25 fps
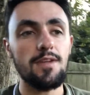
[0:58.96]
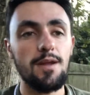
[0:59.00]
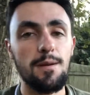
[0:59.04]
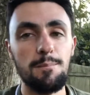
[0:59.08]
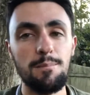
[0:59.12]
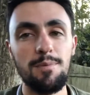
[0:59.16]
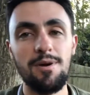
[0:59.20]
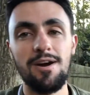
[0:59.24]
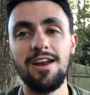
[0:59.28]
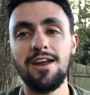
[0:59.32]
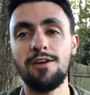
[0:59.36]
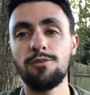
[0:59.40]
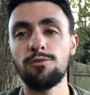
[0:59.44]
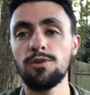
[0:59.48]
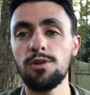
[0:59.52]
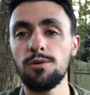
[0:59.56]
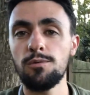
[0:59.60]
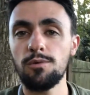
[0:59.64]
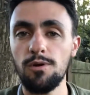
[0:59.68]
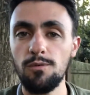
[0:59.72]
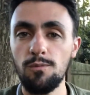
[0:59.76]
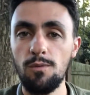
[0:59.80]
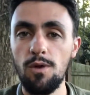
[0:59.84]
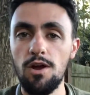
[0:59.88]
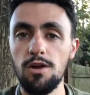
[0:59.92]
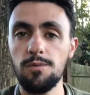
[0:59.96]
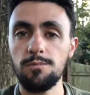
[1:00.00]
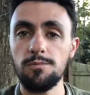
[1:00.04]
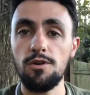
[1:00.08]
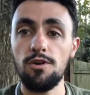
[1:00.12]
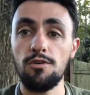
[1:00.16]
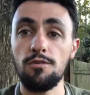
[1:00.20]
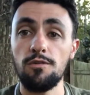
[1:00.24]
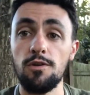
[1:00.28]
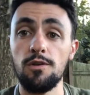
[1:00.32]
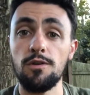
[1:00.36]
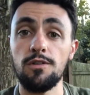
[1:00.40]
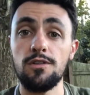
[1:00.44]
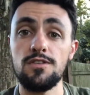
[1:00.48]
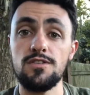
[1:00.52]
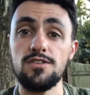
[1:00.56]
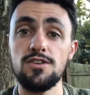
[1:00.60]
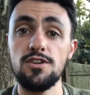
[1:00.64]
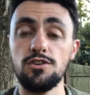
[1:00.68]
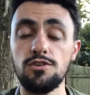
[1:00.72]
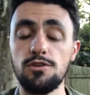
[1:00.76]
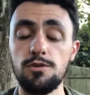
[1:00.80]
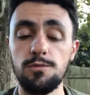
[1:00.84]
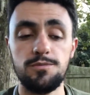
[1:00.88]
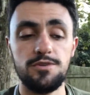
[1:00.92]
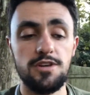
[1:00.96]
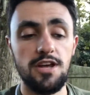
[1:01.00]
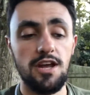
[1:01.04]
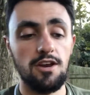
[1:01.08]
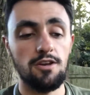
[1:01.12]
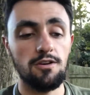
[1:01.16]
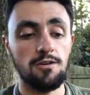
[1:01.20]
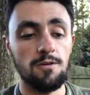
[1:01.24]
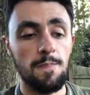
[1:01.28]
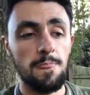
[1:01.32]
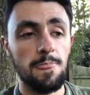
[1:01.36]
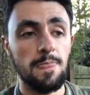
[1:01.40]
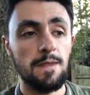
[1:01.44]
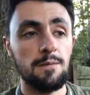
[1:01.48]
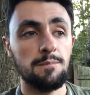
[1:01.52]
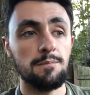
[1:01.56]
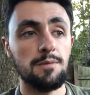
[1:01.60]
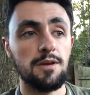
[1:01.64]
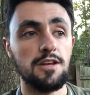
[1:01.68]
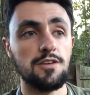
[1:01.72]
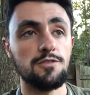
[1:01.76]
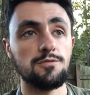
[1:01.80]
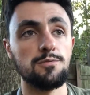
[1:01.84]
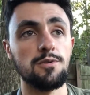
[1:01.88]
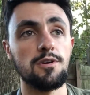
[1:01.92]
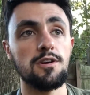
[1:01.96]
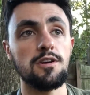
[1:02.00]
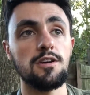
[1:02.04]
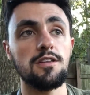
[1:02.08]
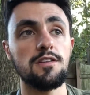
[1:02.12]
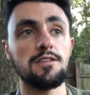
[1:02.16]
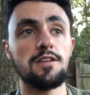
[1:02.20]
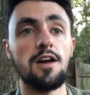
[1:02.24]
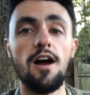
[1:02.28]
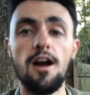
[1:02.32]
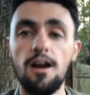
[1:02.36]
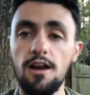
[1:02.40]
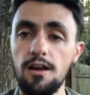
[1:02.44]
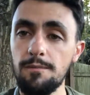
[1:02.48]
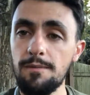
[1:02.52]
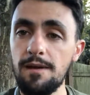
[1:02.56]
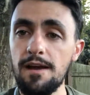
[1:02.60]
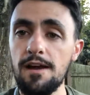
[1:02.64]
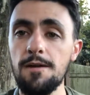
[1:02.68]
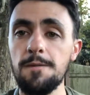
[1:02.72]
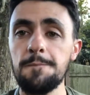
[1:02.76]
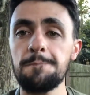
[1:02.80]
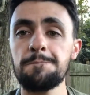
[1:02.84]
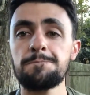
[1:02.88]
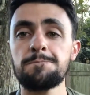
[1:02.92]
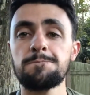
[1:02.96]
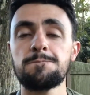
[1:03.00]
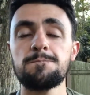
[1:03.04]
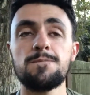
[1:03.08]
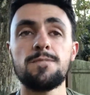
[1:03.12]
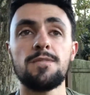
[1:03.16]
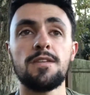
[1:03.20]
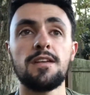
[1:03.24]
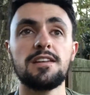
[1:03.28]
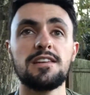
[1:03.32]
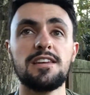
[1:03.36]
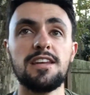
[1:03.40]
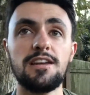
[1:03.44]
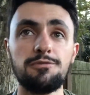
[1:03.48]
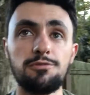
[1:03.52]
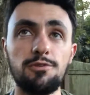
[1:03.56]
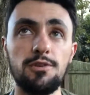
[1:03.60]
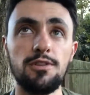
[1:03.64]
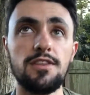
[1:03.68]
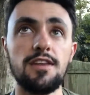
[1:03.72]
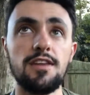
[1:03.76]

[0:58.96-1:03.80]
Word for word: But I really want to welcome you over to this YouTube channel because we're going to talk about different